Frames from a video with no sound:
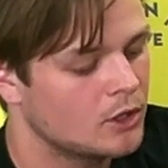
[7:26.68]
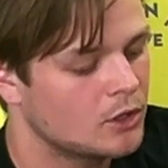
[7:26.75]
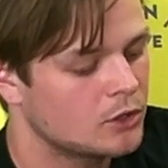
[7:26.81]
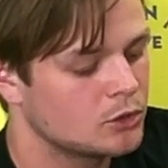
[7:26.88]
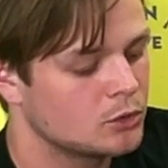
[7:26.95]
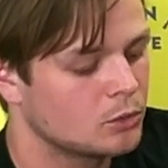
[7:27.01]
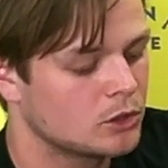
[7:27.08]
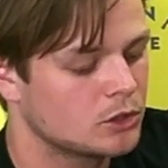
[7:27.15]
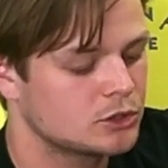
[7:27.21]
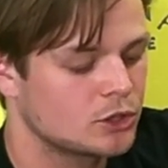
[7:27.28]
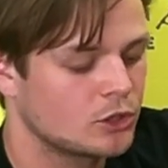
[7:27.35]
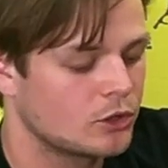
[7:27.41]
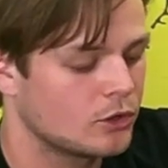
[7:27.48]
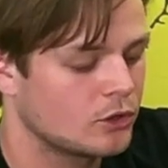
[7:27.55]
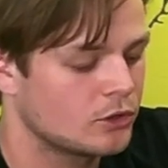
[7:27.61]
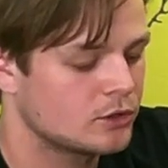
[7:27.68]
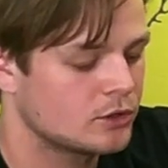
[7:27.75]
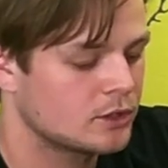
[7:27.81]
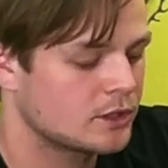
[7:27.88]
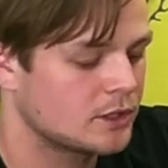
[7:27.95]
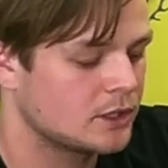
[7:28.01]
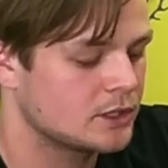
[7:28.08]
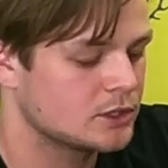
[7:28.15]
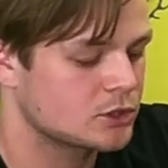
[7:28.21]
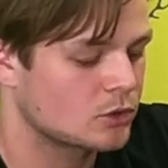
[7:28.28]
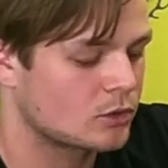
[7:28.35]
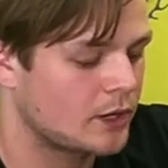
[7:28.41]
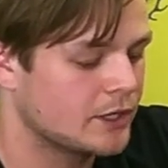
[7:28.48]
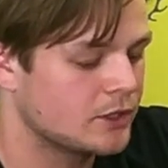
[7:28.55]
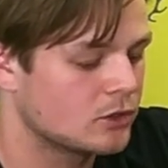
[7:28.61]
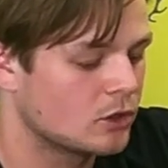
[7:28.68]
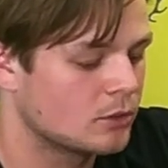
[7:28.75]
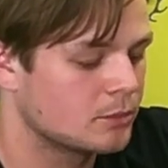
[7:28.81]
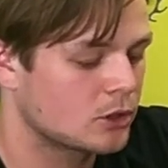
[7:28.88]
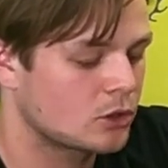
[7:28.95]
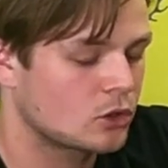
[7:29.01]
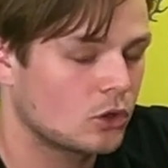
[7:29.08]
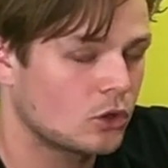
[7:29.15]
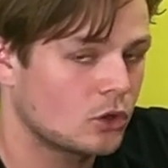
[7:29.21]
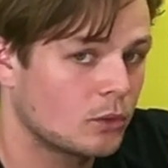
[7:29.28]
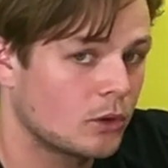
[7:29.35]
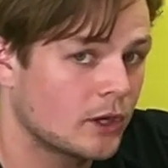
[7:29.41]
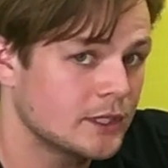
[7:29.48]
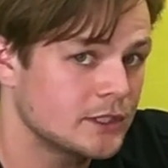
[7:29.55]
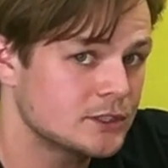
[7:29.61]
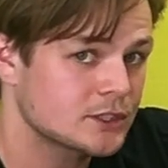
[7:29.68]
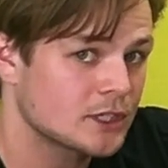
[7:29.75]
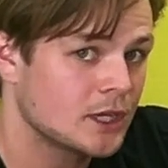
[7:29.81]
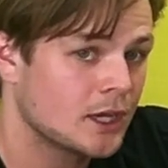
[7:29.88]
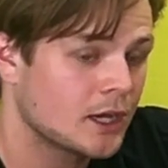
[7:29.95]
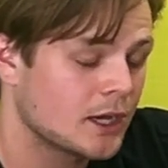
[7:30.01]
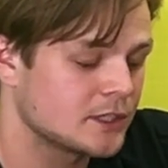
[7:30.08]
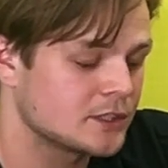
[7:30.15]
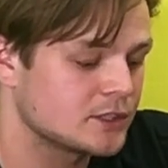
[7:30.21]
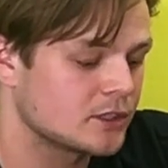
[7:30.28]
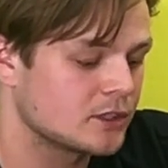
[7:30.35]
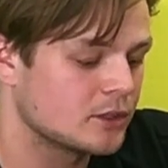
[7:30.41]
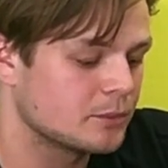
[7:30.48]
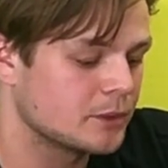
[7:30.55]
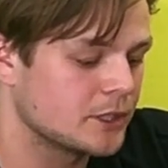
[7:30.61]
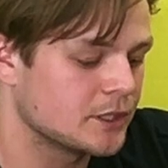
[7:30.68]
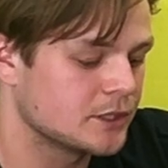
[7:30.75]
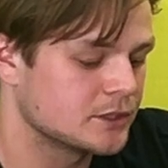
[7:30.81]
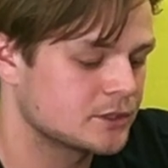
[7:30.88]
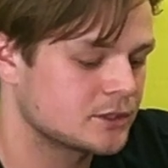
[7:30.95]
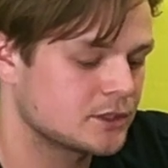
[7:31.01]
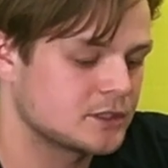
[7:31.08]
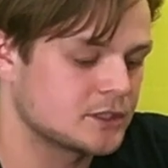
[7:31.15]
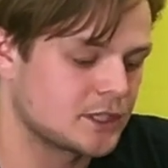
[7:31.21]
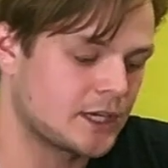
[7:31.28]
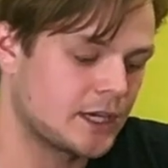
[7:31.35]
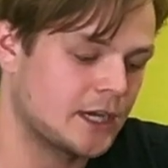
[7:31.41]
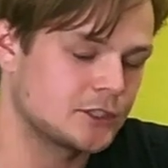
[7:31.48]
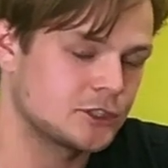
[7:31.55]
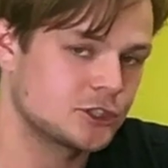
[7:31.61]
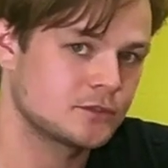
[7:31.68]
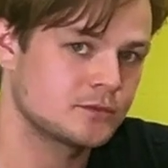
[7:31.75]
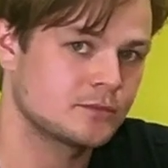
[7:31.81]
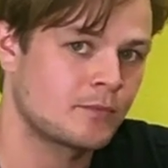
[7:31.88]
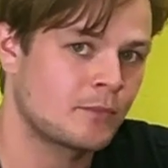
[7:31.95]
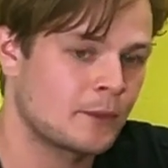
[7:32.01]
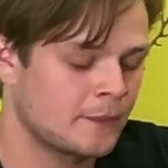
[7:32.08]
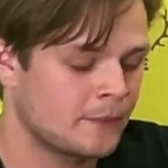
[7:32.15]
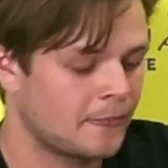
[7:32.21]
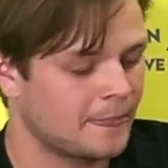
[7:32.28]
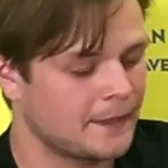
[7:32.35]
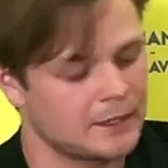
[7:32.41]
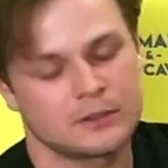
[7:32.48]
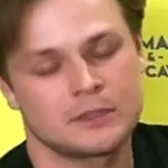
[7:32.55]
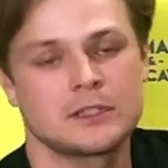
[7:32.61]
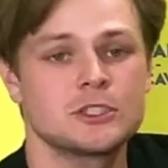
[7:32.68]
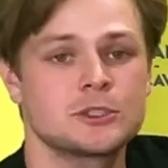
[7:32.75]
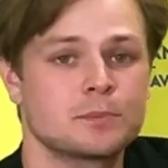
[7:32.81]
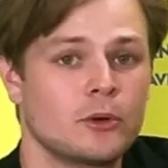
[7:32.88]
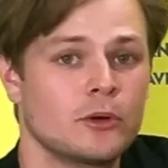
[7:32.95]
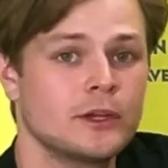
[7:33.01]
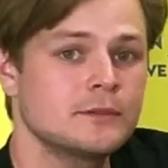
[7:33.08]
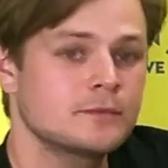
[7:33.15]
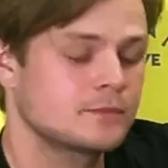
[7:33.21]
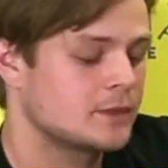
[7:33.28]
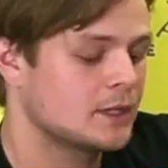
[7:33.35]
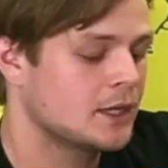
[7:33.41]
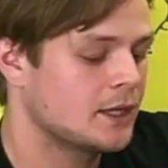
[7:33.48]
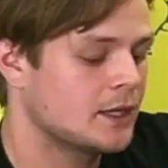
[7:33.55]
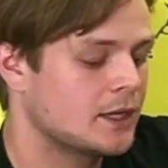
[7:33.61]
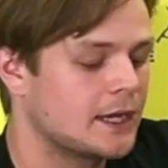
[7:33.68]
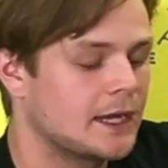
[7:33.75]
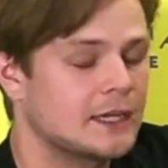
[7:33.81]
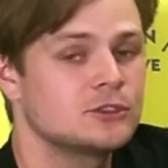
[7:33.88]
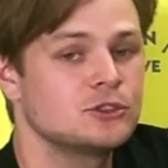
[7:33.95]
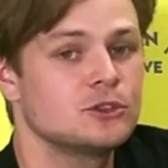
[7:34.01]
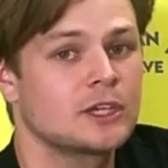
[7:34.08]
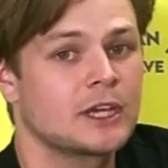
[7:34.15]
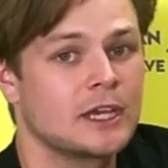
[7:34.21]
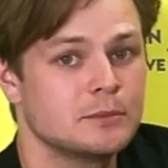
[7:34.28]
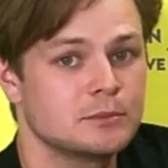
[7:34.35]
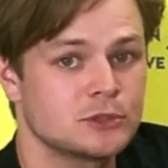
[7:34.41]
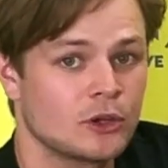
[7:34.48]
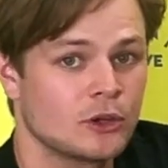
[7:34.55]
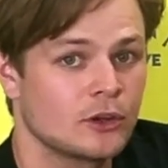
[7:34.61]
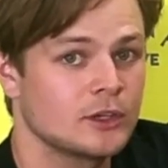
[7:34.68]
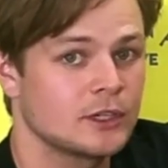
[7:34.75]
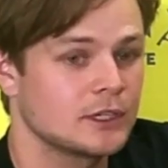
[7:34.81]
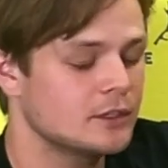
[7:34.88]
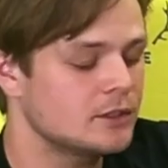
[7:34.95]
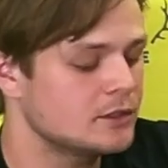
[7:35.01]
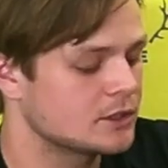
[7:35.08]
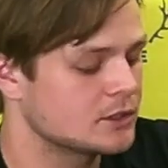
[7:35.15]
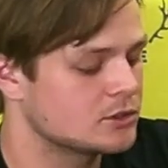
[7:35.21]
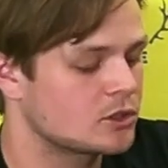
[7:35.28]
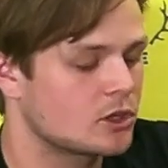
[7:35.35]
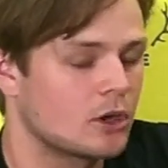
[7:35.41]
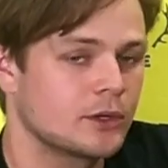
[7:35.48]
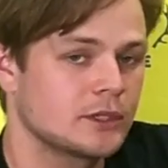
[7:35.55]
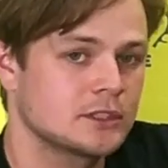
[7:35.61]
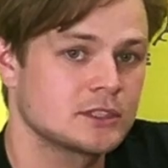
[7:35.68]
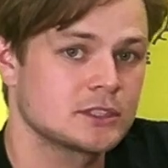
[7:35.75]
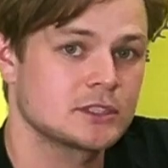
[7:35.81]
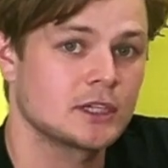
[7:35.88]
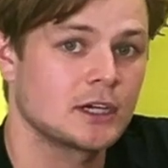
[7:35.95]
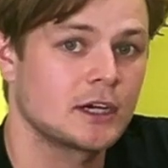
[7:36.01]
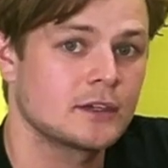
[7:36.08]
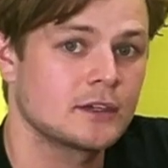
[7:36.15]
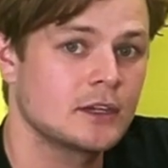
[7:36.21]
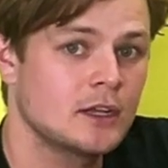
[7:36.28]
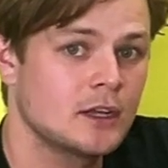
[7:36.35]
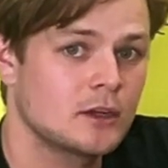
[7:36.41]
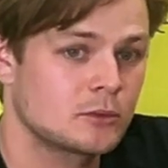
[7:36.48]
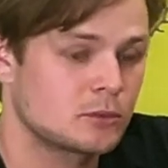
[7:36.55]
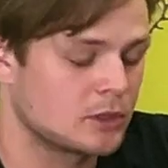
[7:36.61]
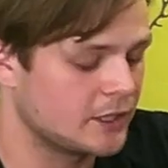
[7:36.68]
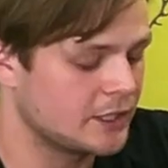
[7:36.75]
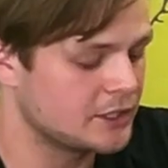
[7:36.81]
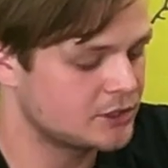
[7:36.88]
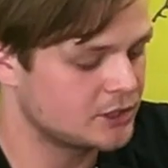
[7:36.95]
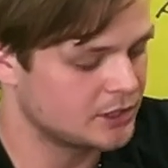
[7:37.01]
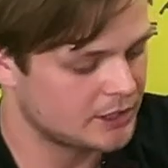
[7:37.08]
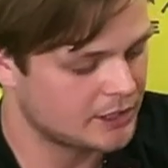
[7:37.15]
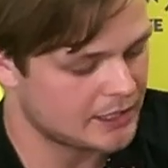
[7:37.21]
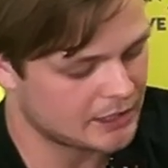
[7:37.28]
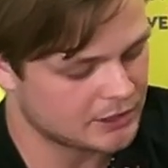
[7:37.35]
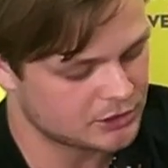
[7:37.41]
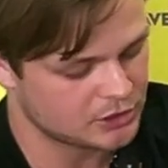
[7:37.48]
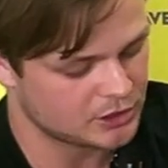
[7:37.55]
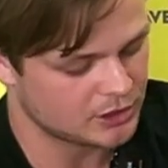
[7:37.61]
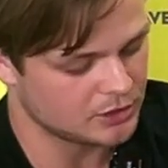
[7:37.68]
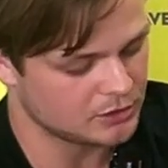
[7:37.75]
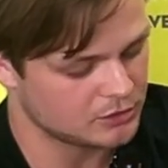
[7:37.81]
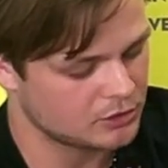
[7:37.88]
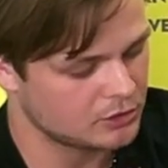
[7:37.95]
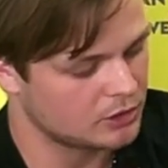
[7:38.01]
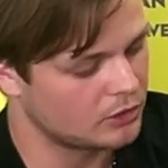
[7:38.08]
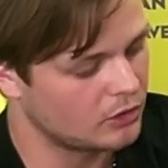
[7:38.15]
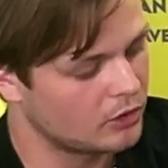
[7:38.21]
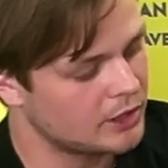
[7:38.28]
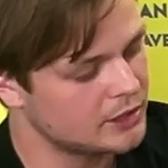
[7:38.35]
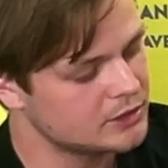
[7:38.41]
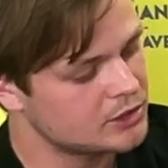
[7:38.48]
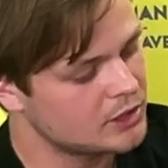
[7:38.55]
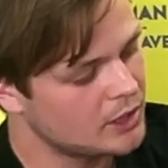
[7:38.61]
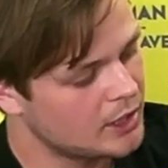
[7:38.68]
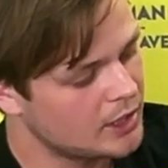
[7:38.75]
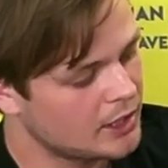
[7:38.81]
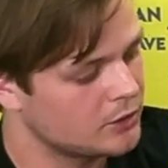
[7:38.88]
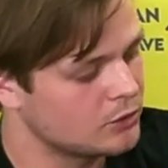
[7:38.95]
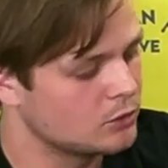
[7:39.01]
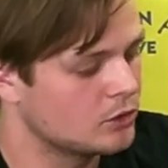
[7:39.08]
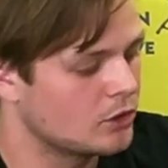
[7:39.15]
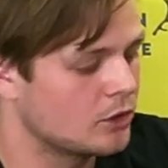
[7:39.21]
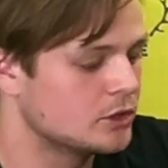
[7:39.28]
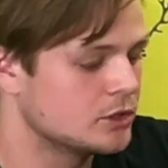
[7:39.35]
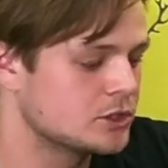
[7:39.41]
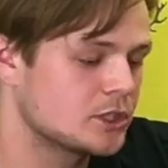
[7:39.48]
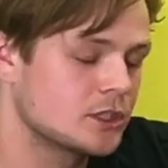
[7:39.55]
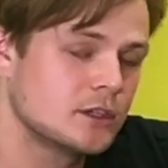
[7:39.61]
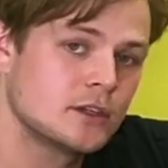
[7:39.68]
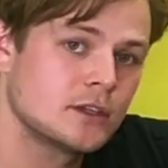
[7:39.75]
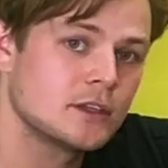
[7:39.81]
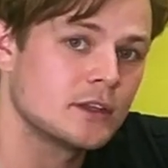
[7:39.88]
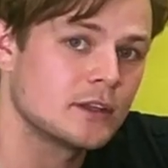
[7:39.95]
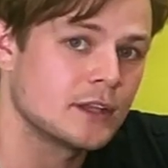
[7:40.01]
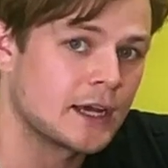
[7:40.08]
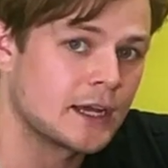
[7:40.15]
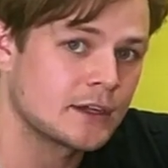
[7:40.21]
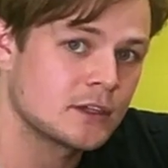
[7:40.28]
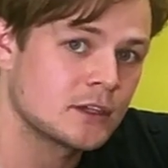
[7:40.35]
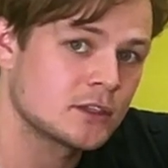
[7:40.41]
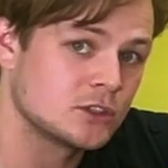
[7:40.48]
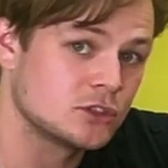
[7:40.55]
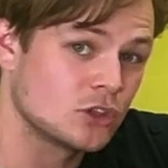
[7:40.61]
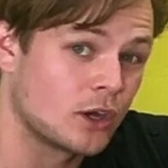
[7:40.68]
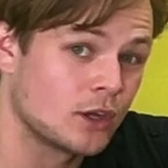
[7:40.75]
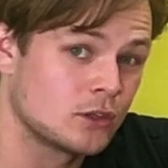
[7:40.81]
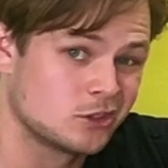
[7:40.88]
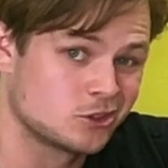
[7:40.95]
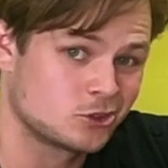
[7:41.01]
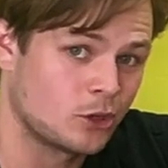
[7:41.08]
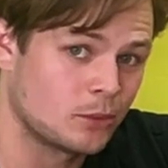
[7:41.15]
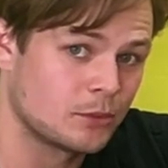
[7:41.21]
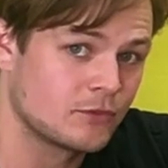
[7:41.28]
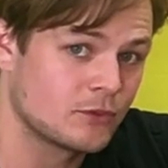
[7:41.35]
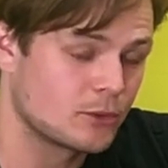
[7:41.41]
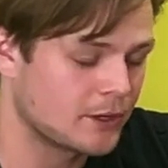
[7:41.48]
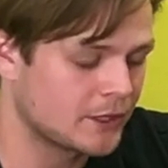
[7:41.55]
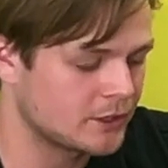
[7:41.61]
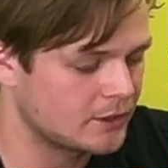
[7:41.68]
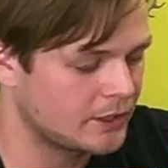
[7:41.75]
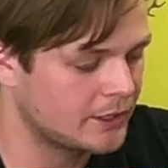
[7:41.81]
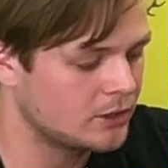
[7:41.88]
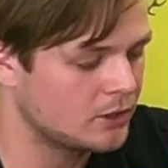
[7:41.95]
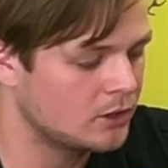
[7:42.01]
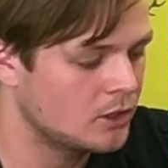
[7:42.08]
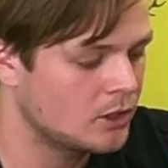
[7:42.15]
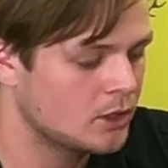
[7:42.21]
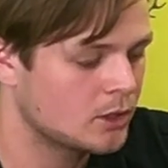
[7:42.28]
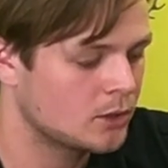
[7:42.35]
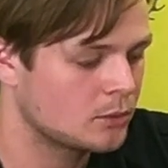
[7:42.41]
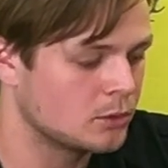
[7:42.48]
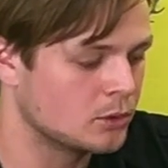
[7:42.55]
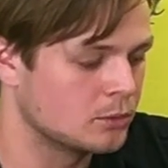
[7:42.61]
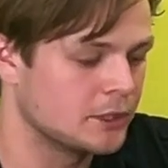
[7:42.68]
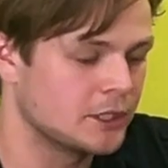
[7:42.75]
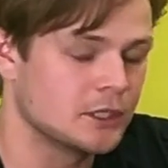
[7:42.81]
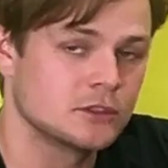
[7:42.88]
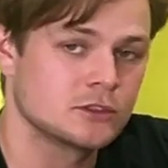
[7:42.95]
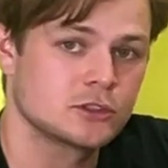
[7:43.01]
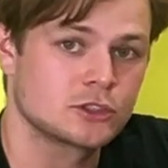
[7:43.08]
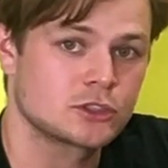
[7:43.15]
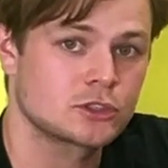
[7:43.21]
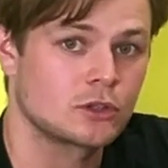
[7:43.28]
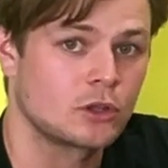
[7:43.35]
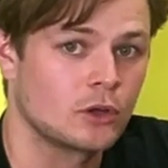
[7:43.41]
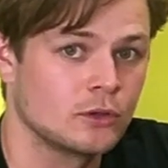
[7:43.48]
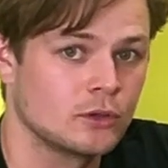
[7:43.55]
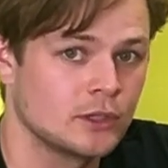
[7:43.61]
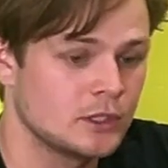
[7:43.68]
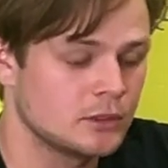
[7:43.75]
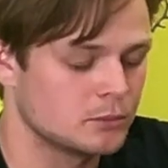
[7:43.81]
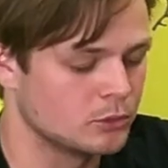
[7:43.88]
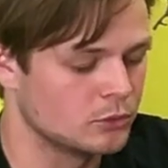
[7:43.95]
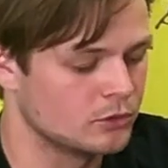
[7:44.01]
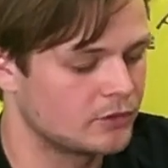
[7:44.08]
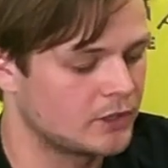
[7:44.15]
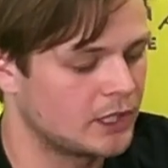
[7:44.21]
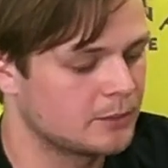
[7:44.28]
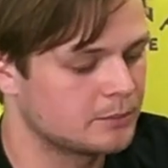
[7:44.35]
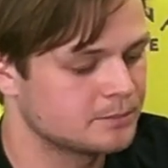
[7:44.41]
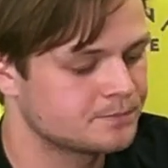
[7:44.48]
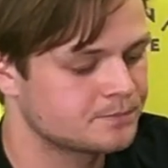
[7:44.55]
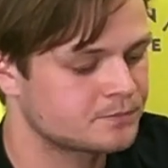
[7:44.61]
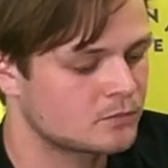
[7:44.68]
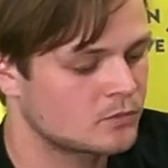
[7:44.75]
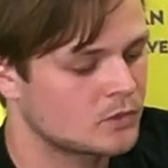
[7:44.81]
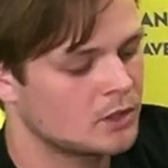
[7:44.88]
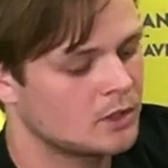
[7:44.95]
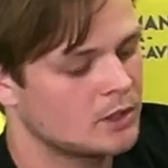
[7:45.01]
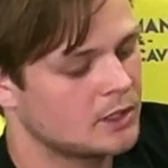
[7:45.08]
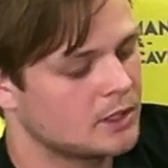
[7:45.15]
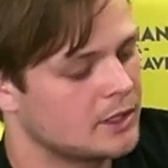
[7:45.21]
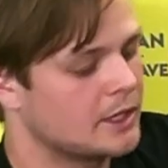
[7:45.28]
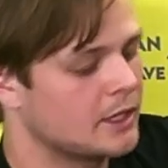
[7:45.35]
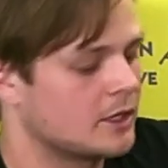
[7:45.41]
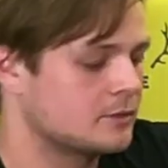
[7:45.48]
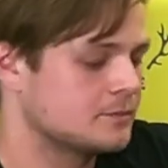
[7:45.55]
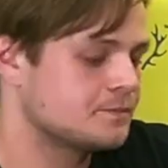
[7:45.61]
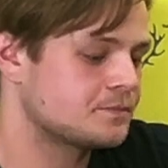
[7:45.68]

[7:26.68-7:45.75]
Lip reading: You want to turn this gray knob clockwise until it begins to catch. Now at this point, as you keep turning it, it's going to start releasing the gas into the lines, and you'll notice that the dial on top of the regulator will begin to slowly move up. Now,